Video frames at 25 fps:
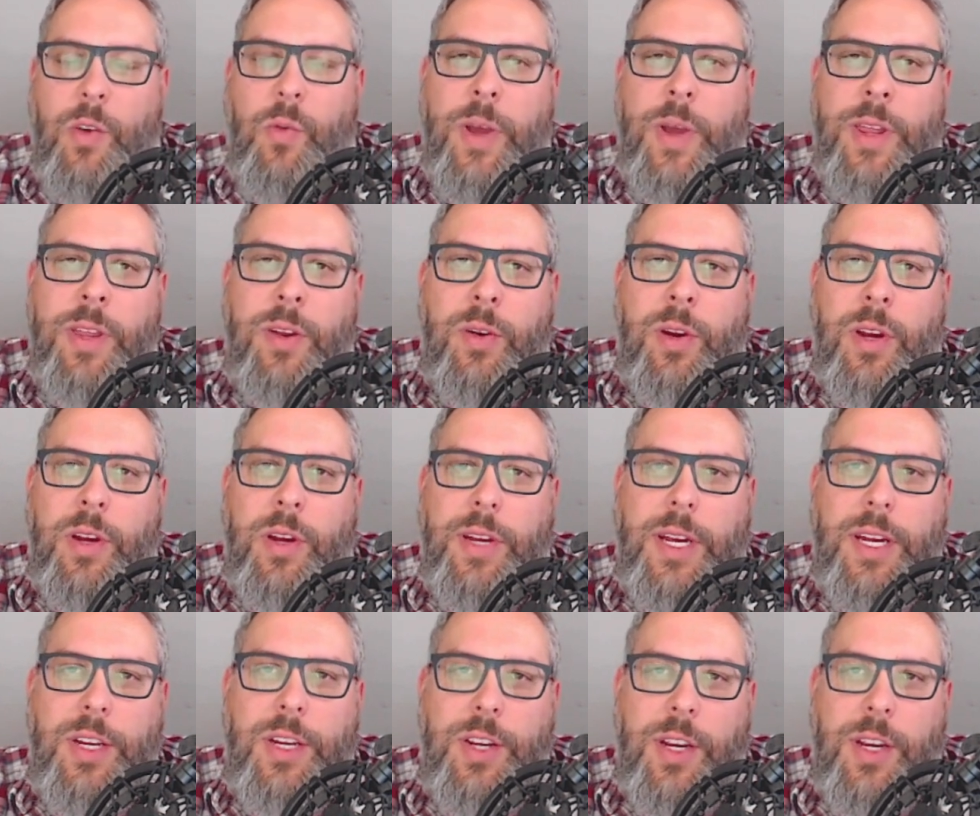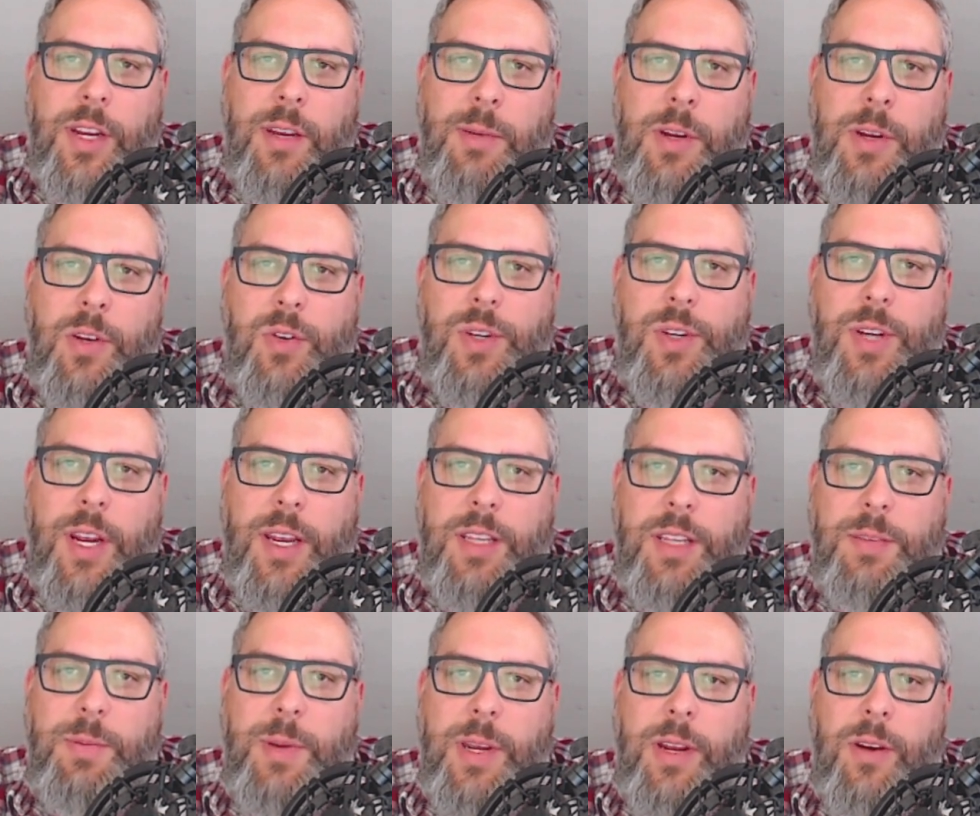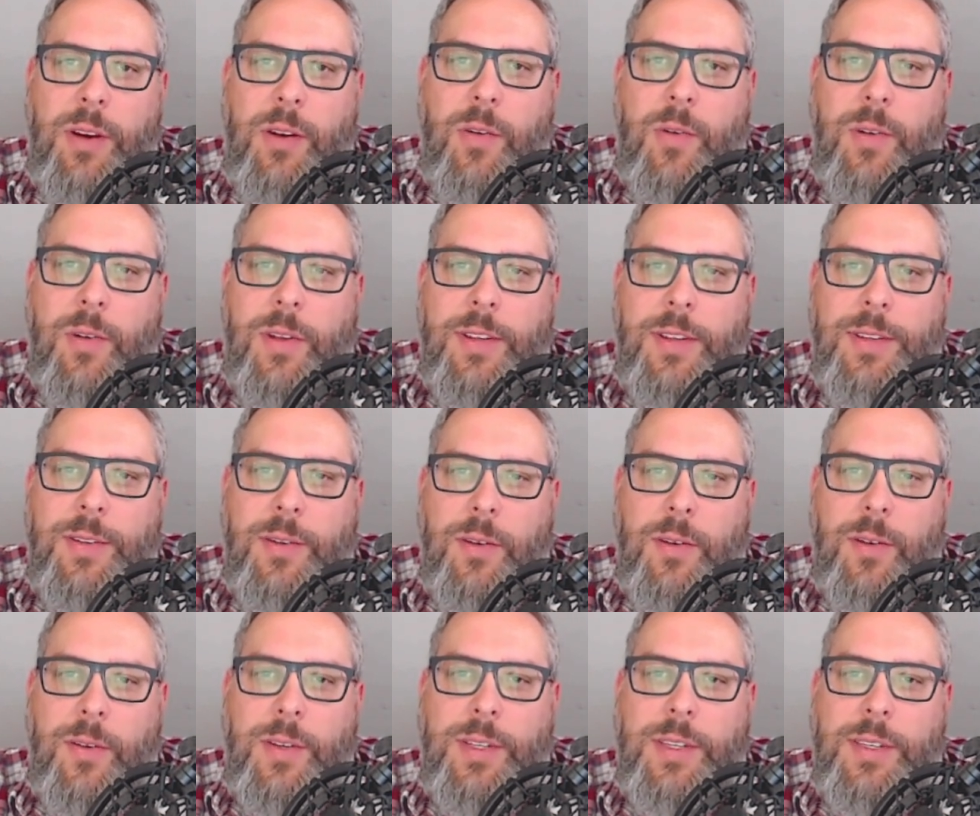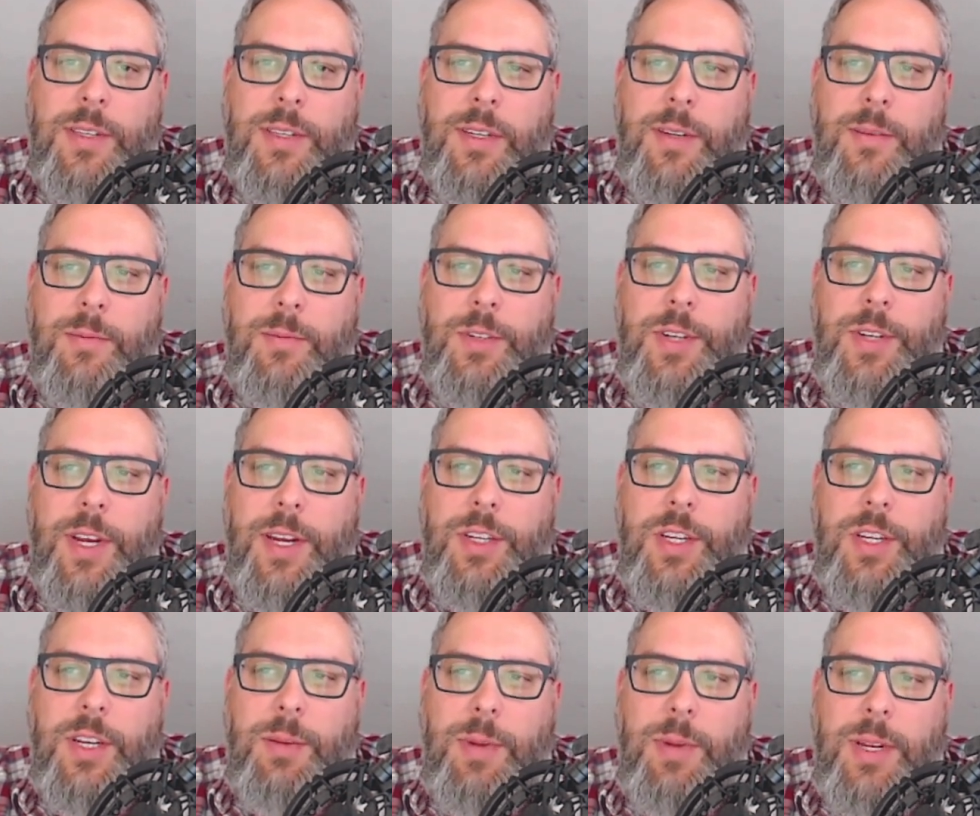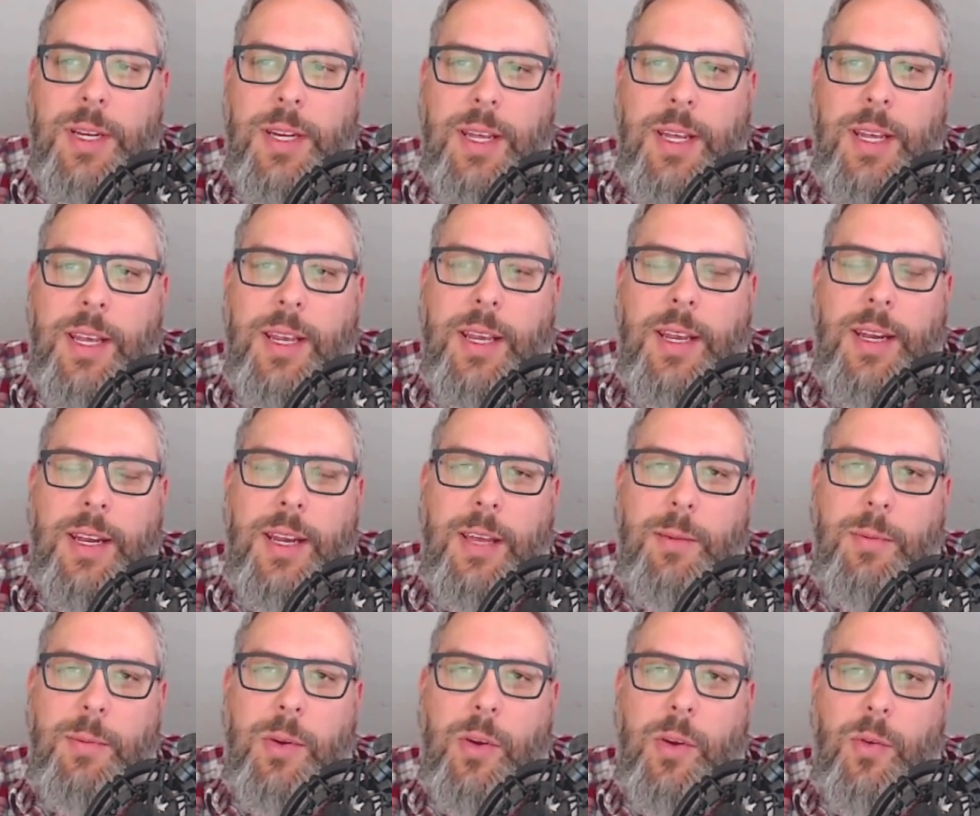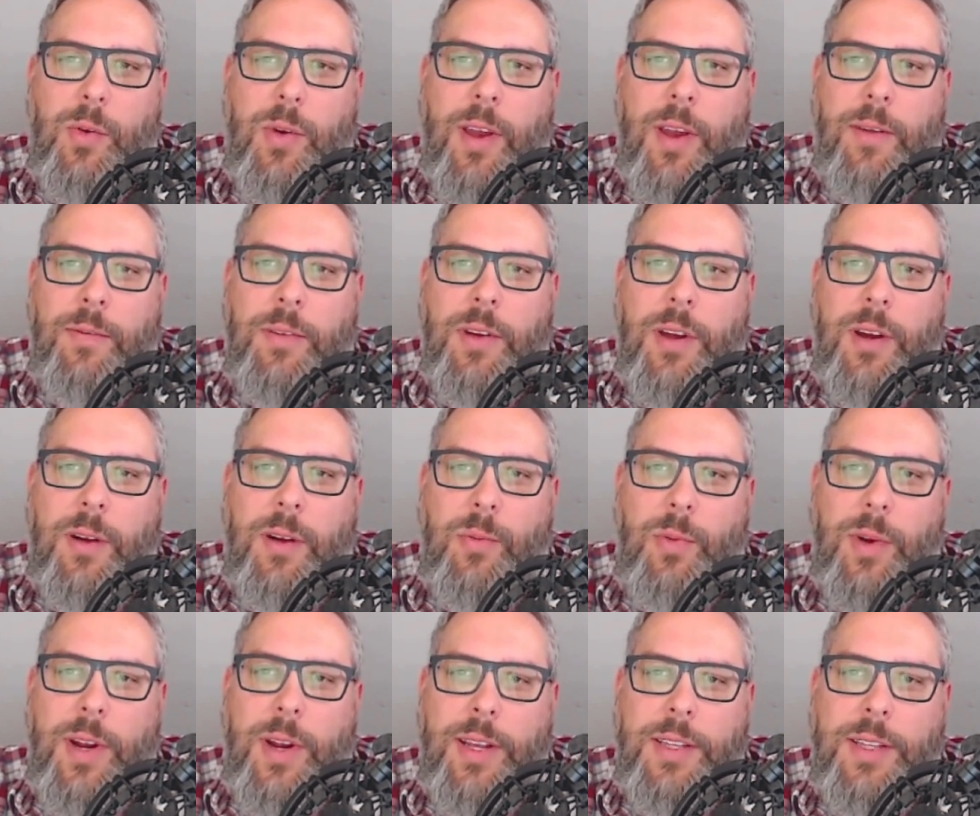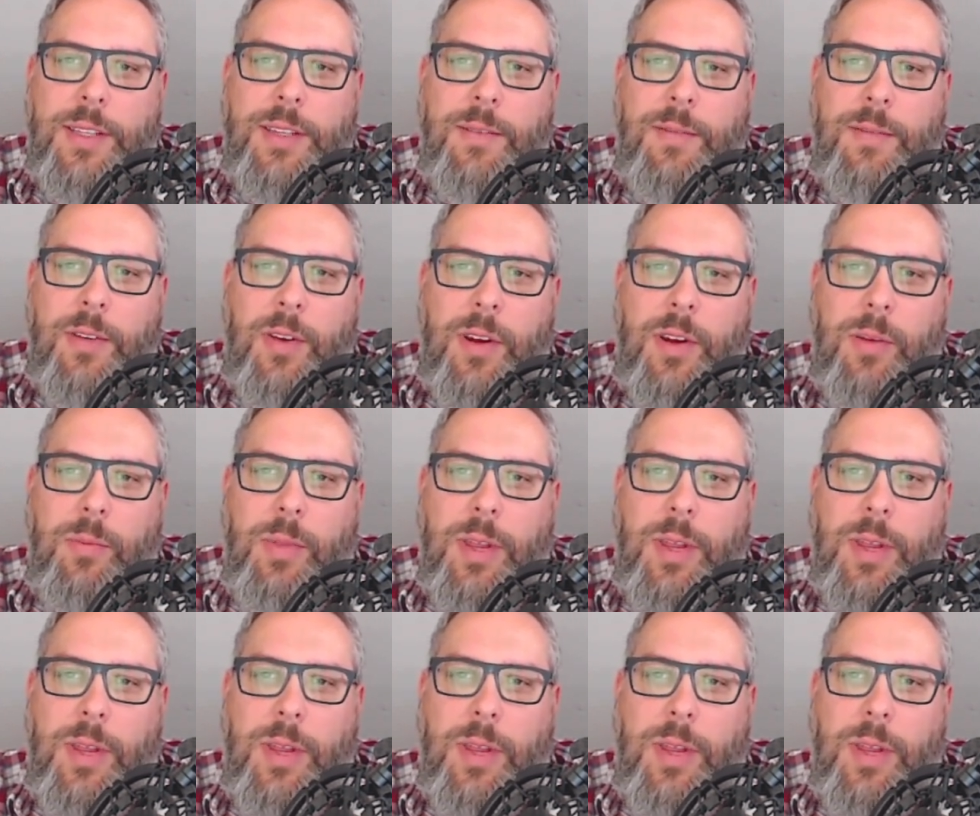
Whether you're teaching about Shakespeare or the solar system, ChatGPT can help you craft comprehensive unit